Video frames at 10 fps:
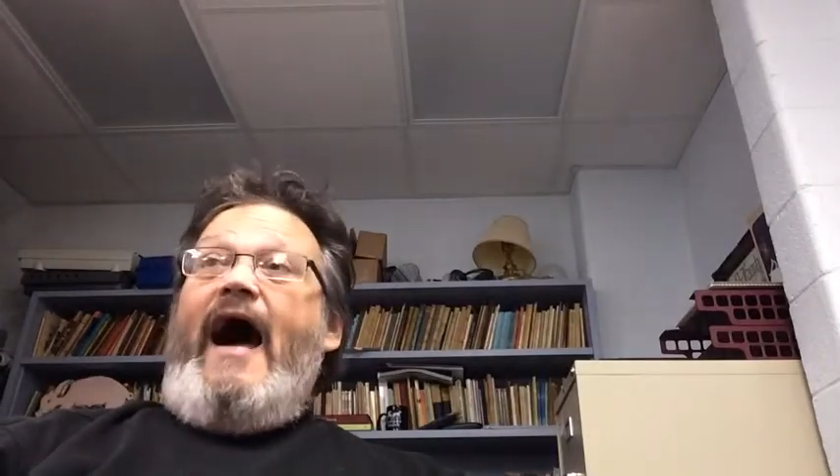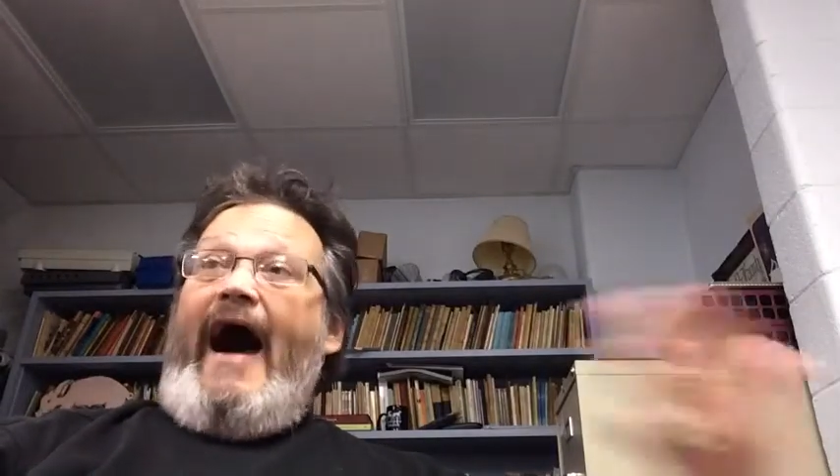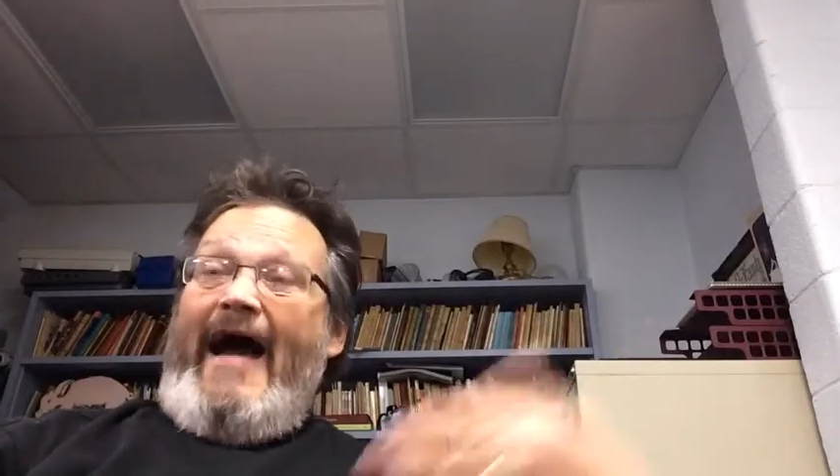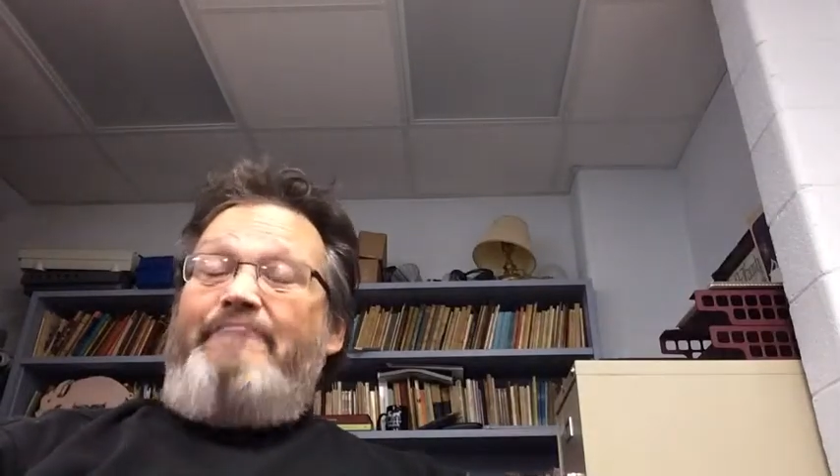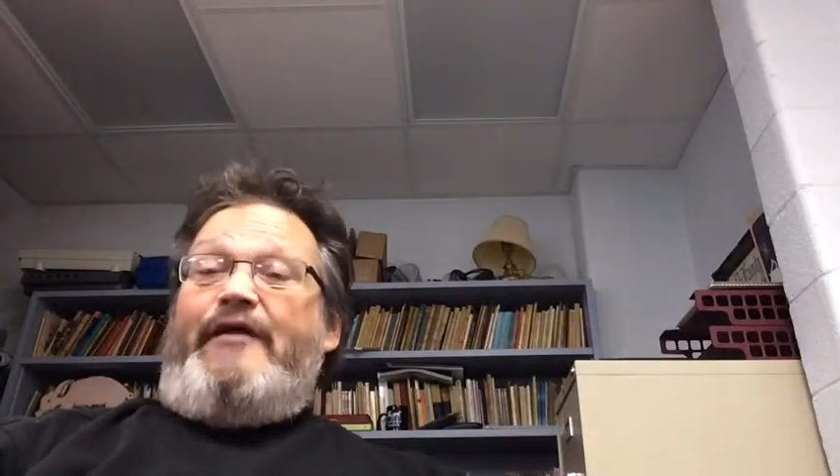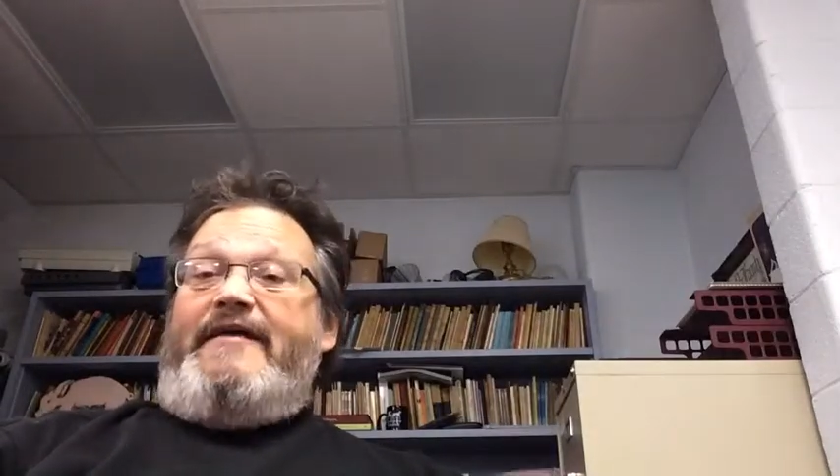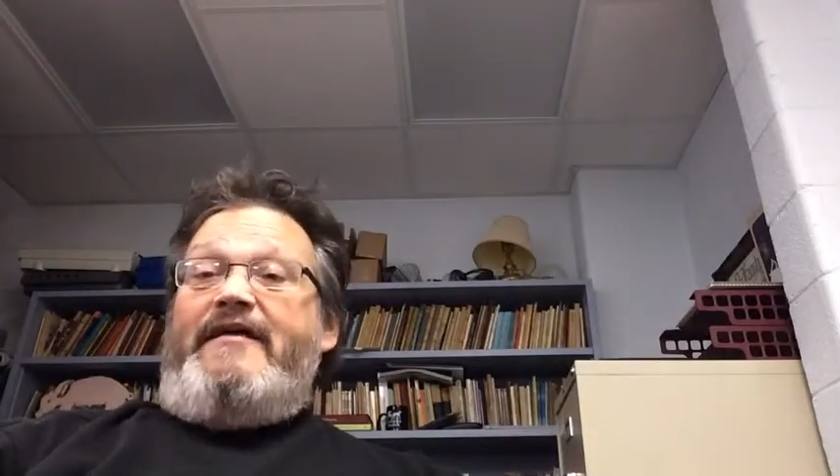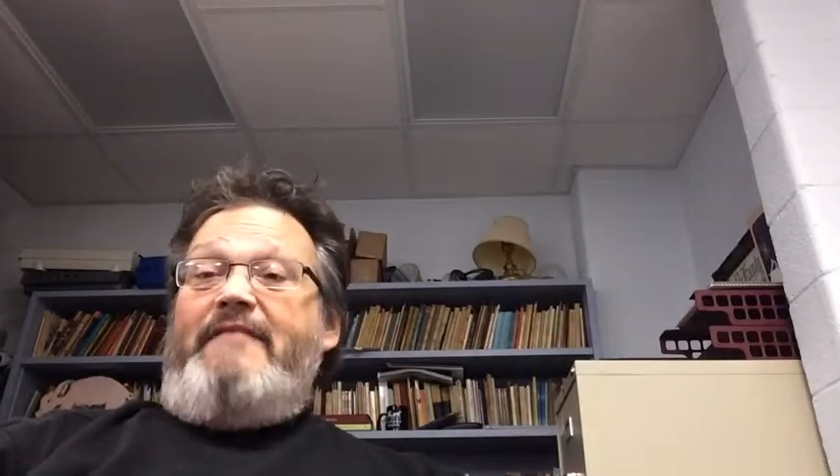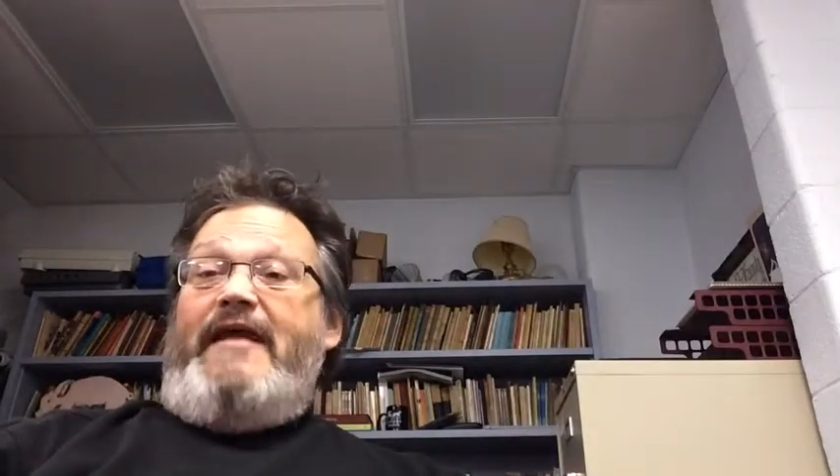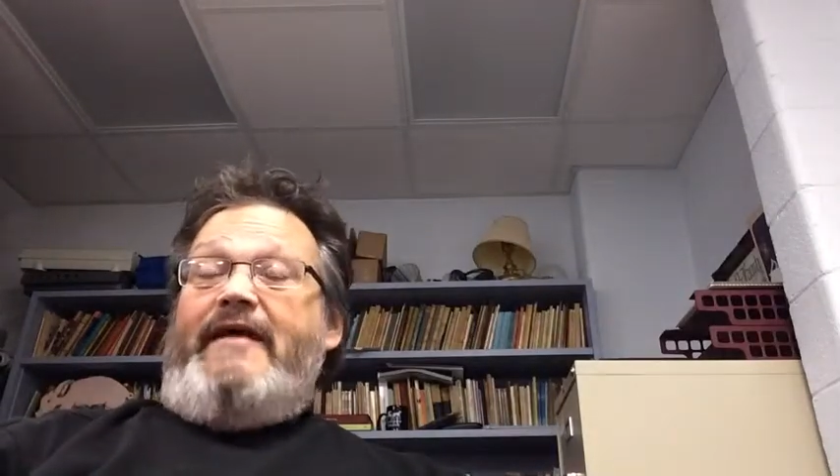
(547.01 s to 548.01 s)
I played
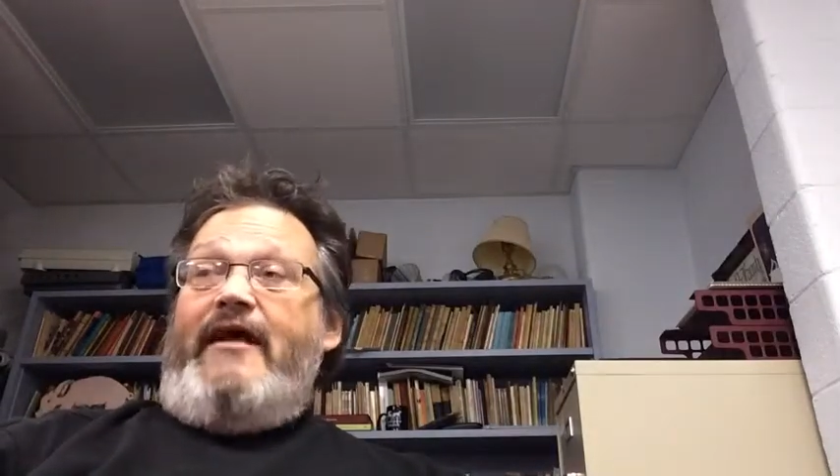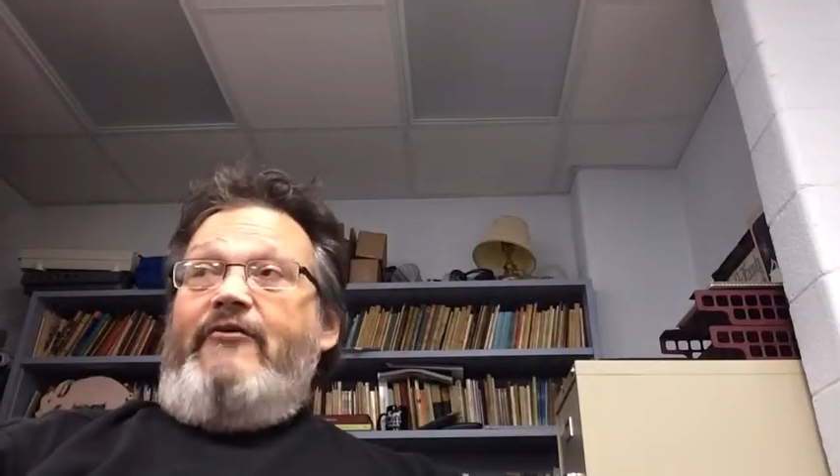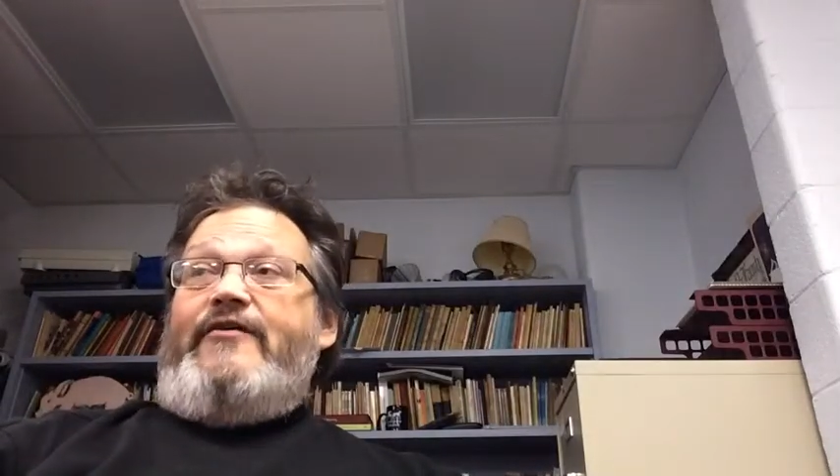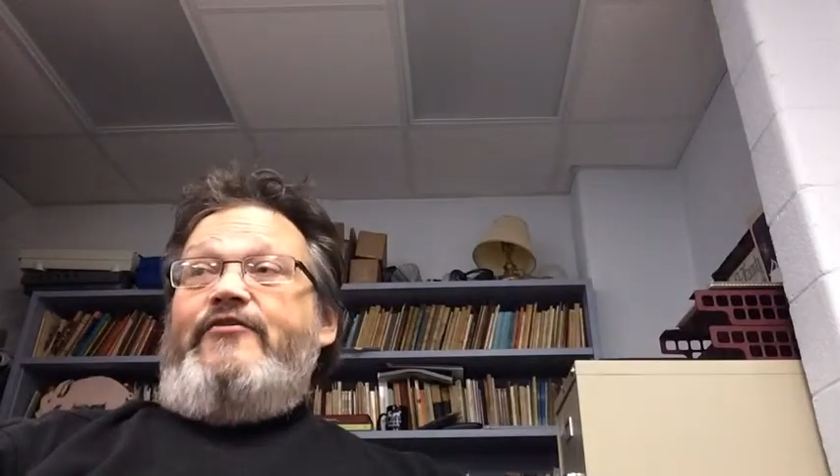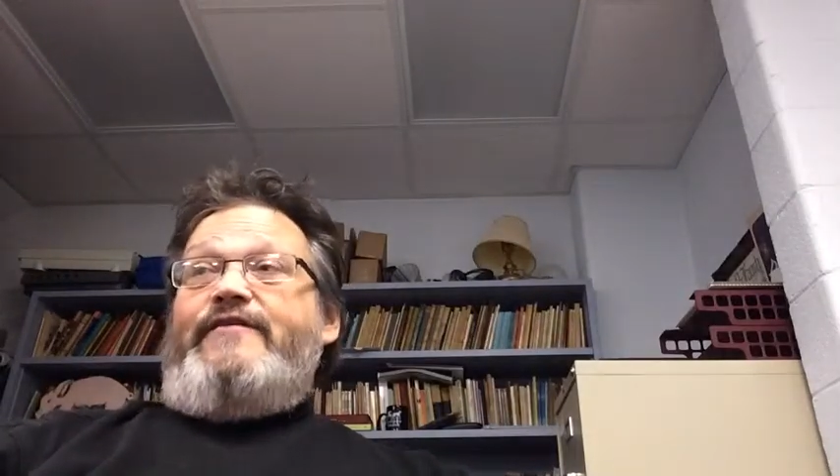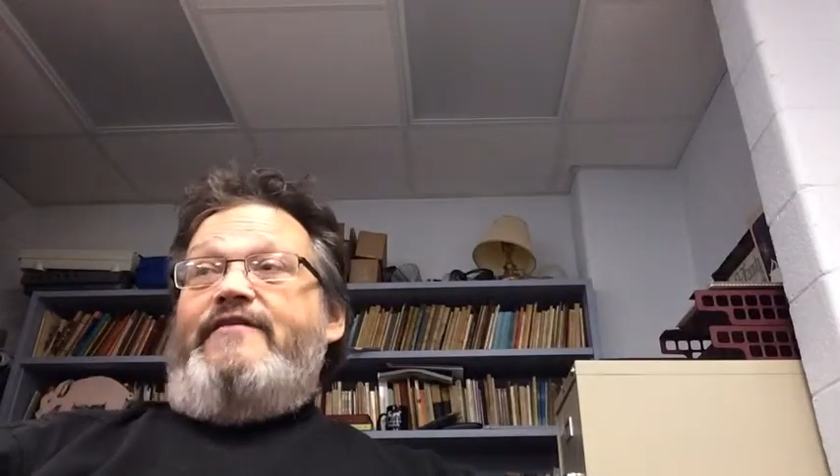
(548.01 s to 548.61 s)
comedic characters.